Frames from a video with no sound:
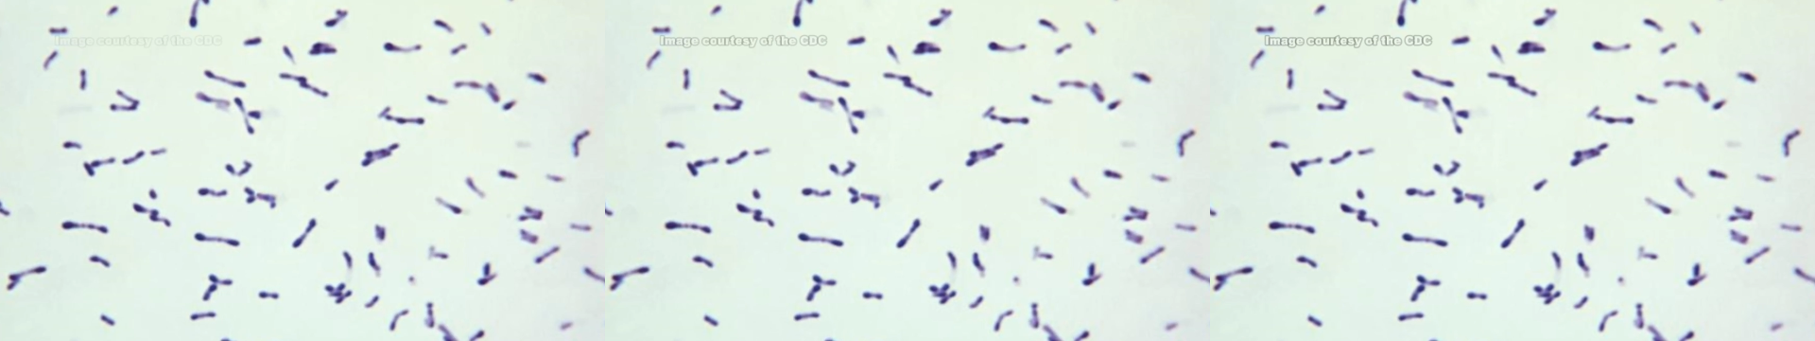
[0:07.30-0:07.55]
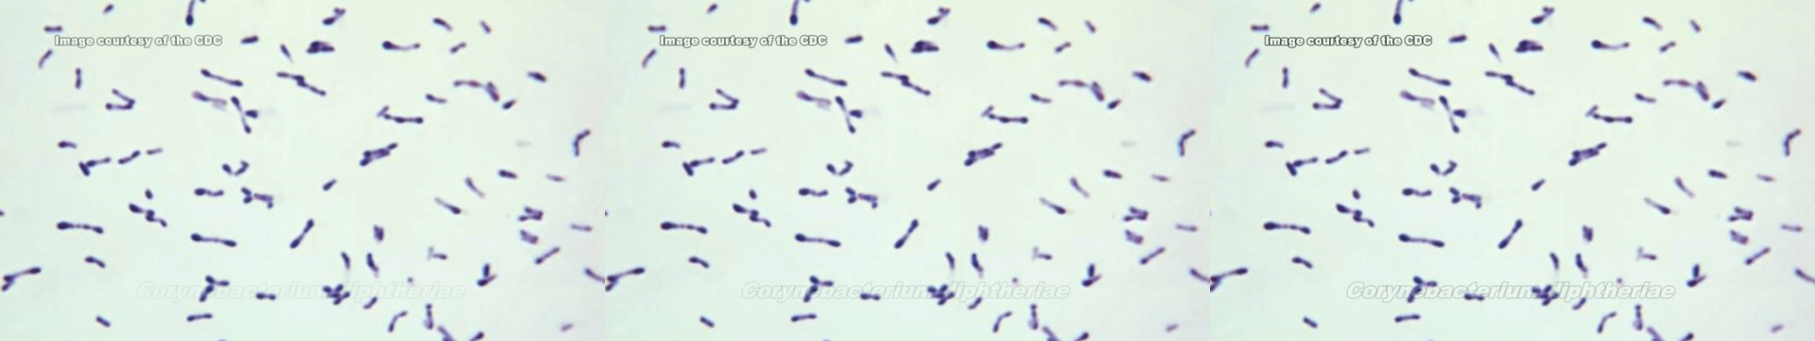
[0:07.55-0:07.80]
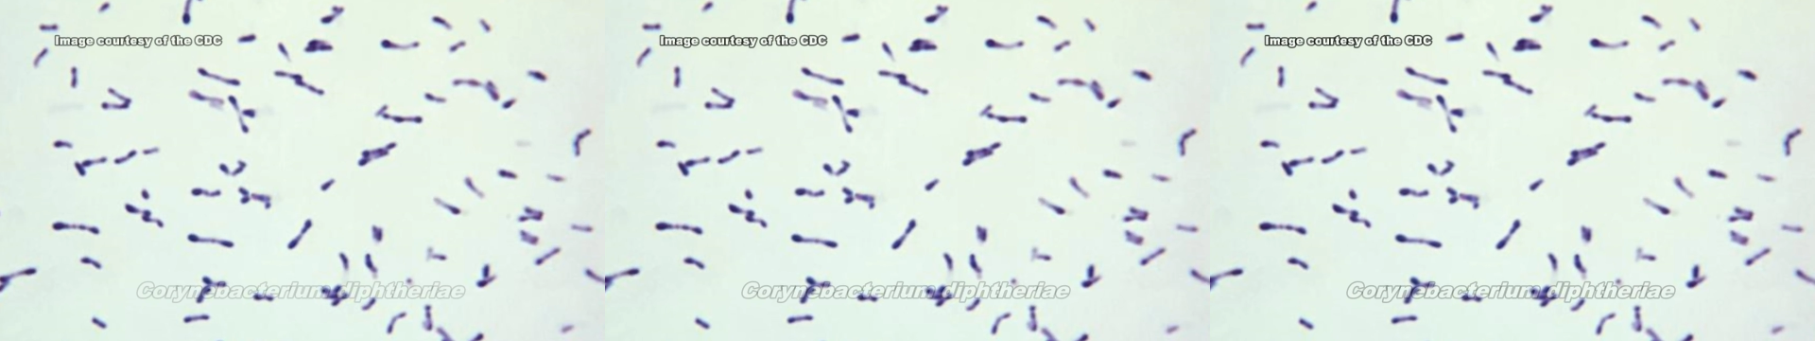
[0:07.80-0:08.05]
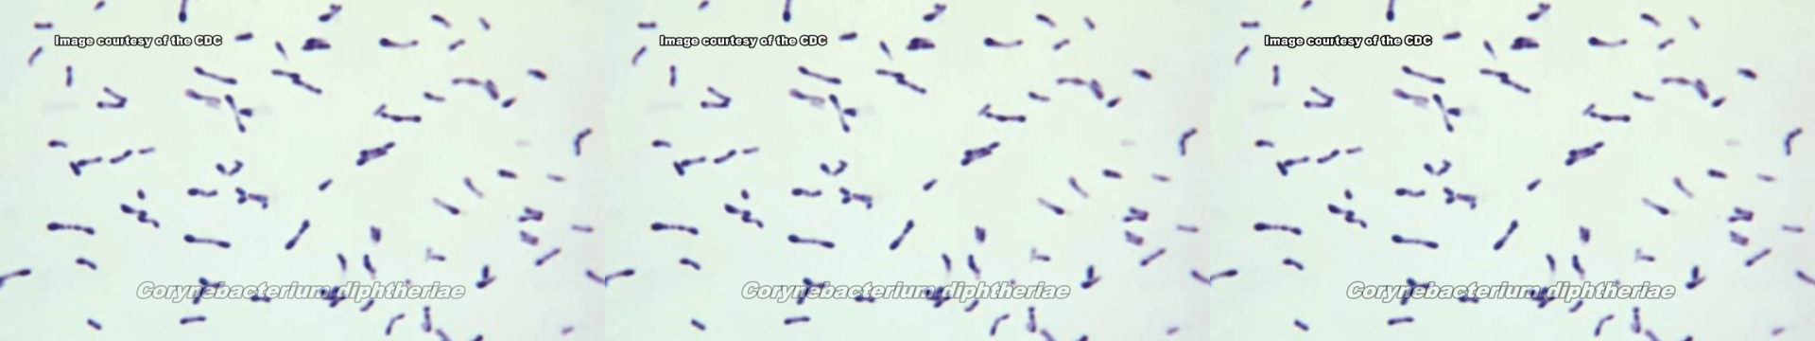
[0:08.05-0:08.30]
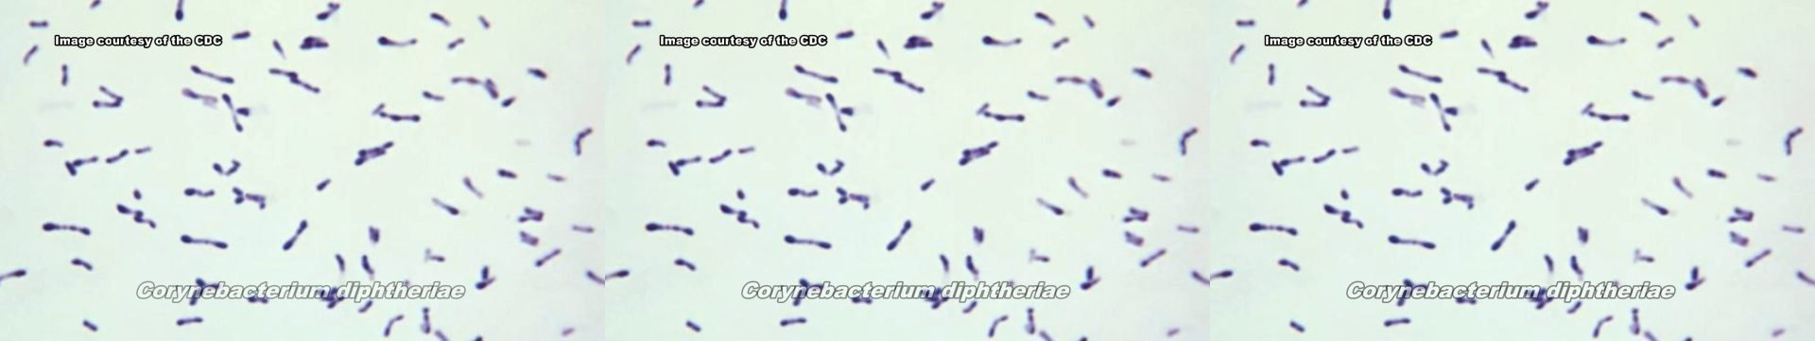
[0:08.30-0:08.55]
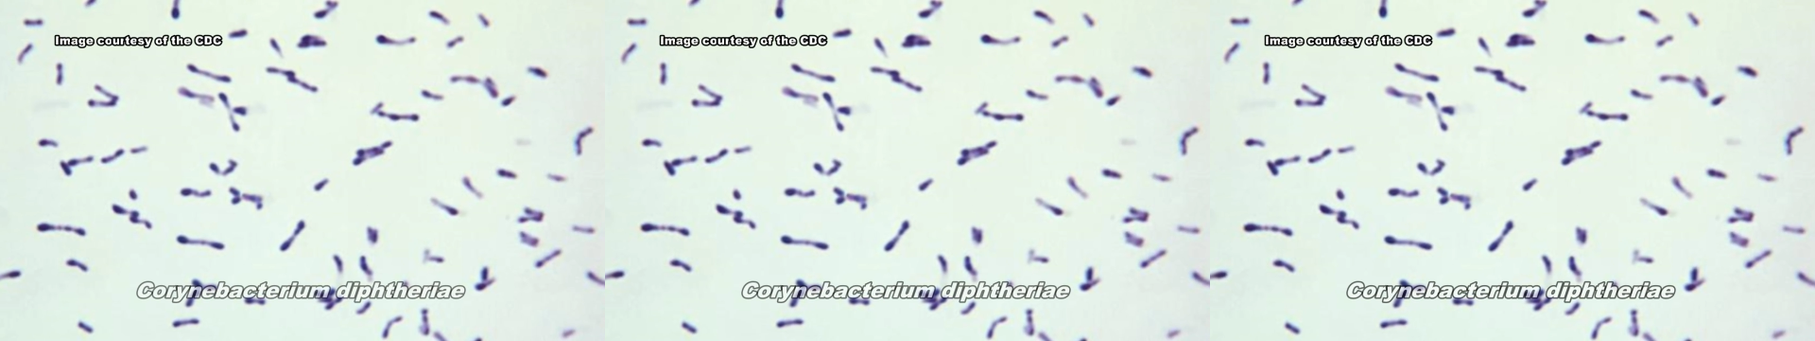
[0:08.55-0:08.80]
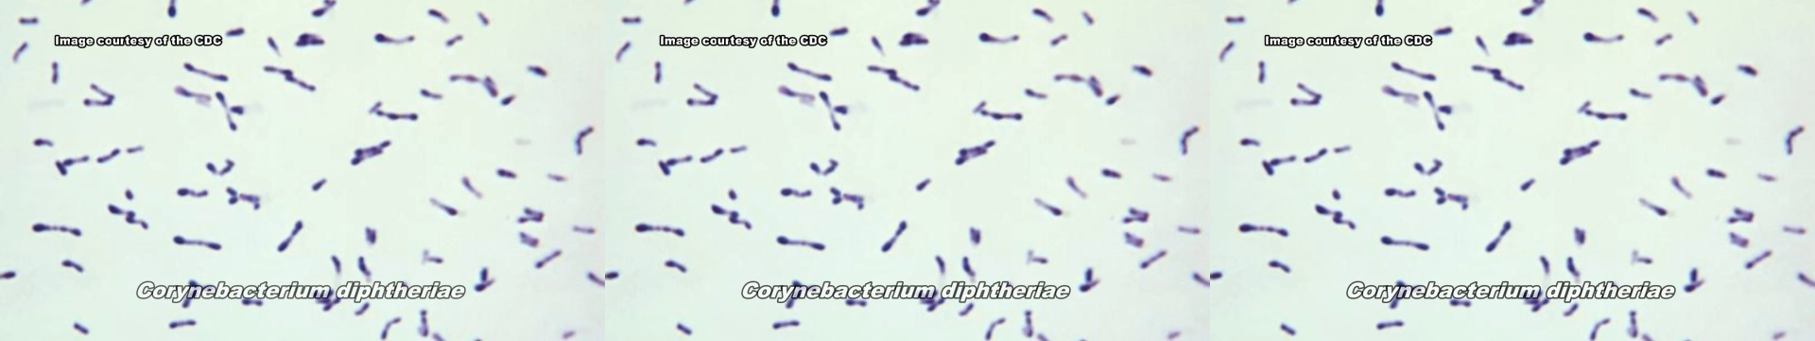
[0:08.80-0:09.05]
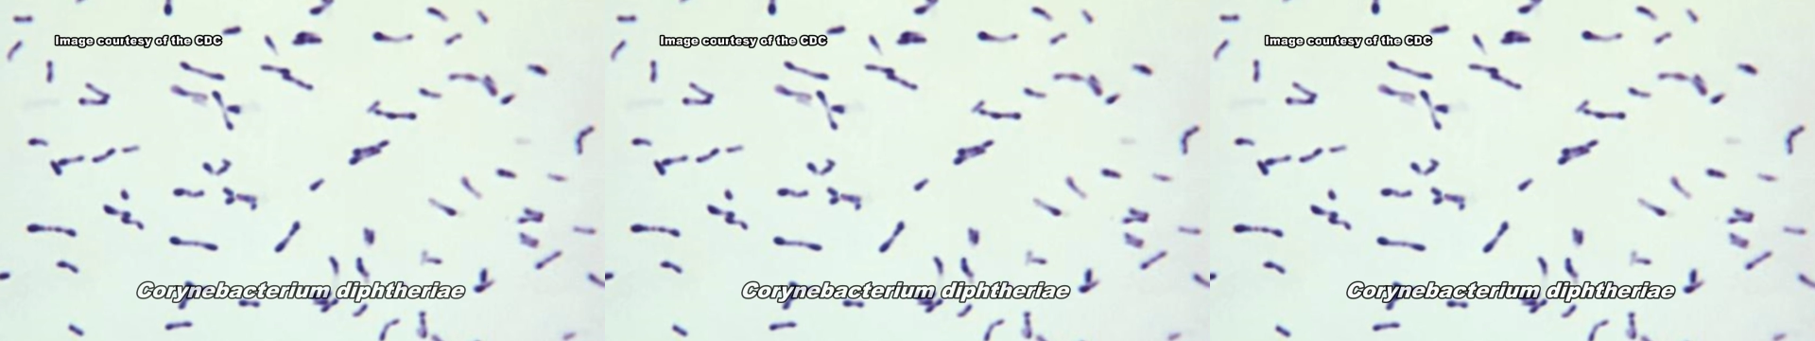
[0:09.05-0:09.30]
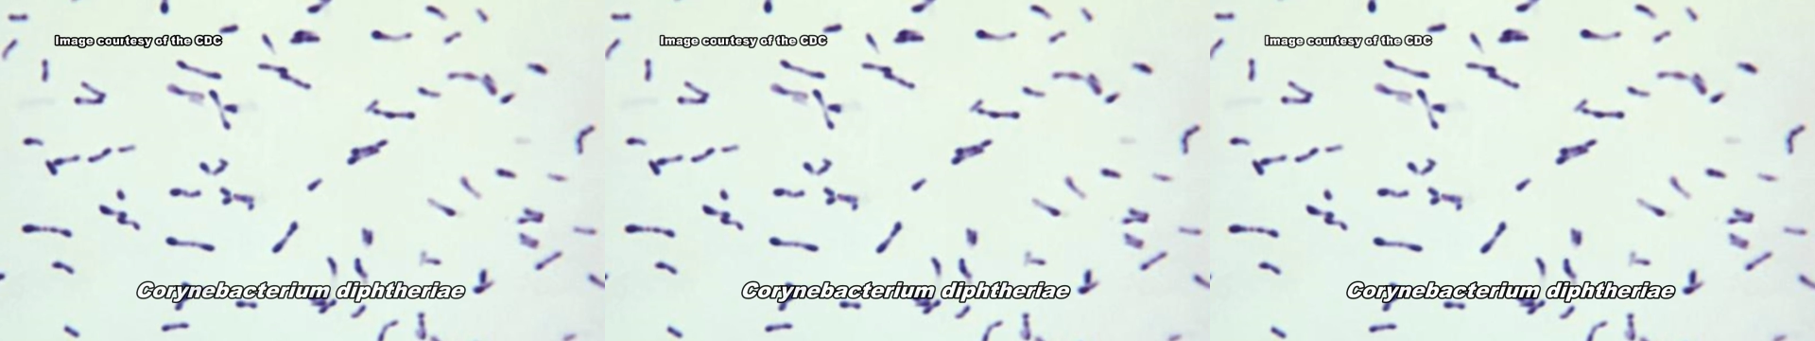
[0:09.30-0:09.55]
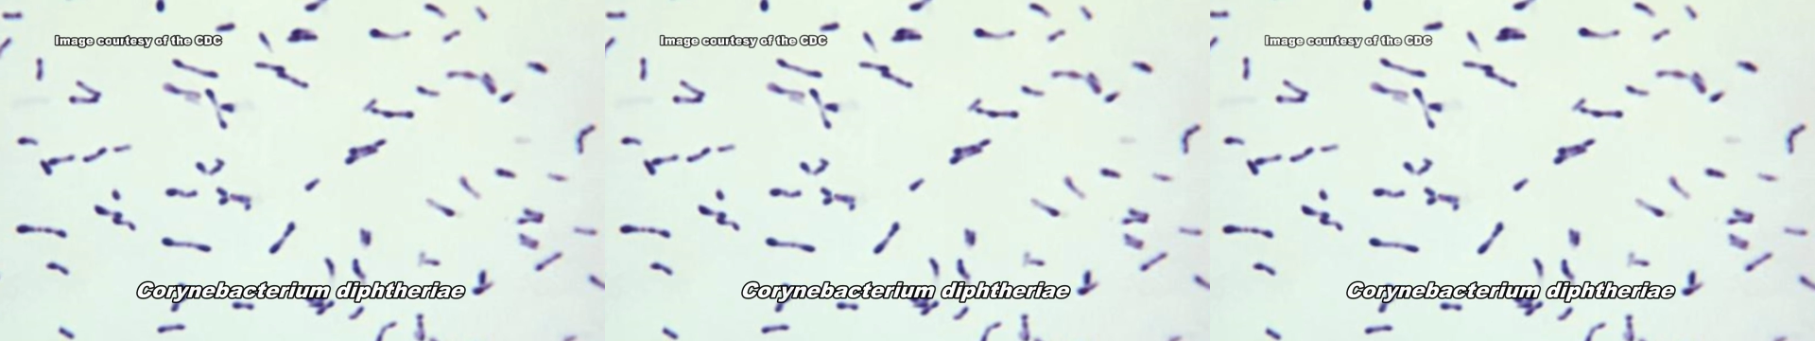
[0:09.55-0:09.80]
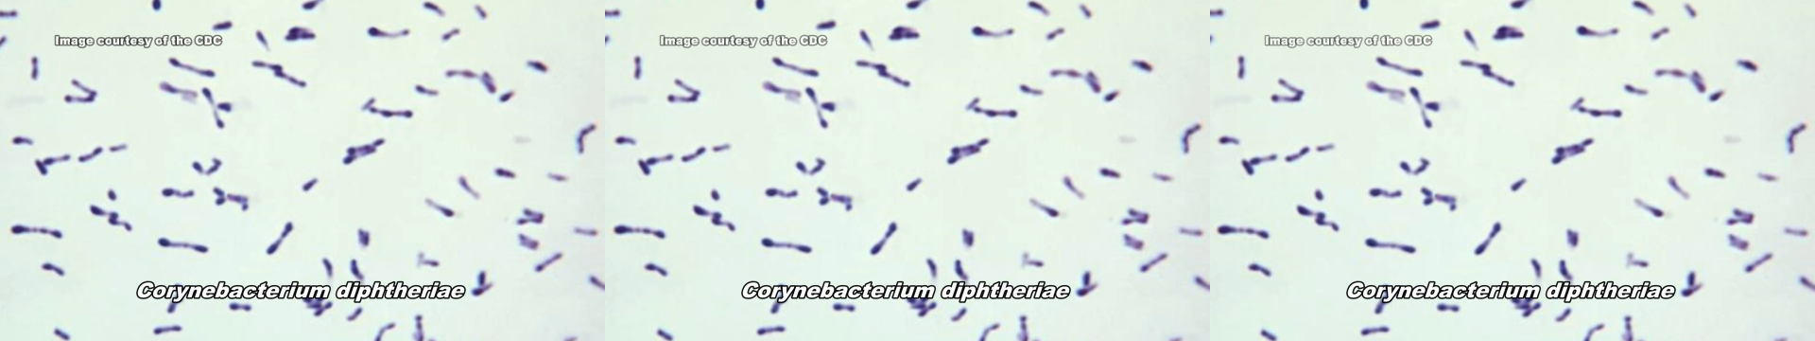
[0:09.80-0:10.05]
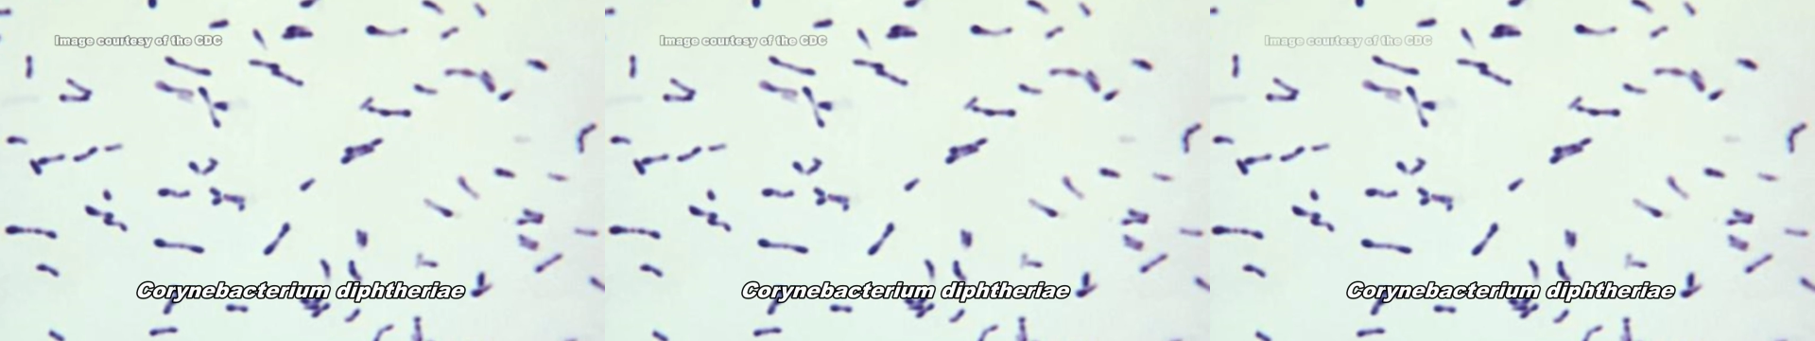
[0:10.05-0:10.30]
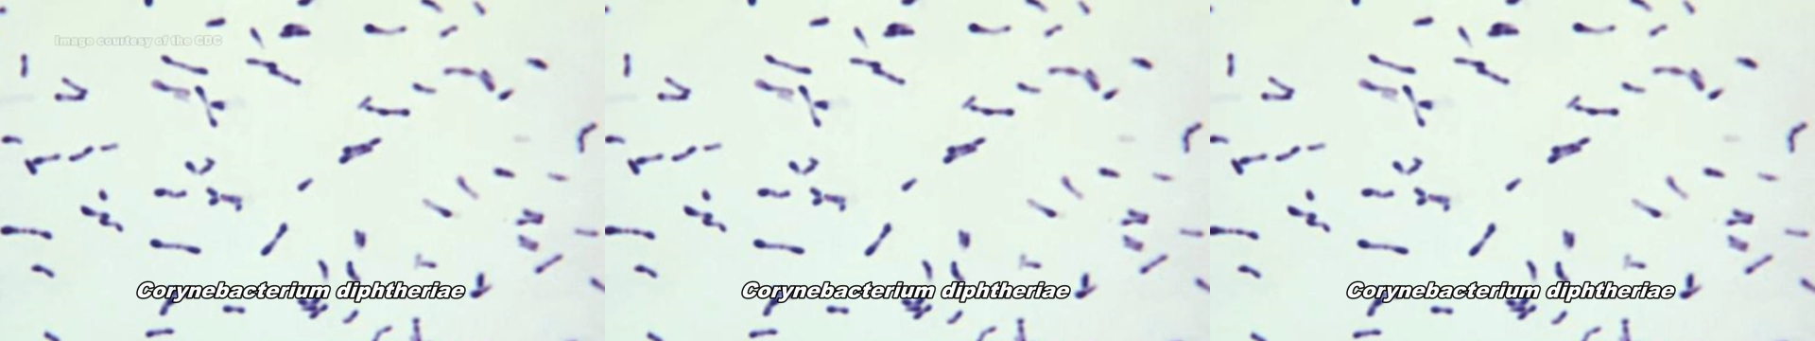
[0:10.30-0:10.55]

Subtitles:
No face is visible, so there are no lips to read.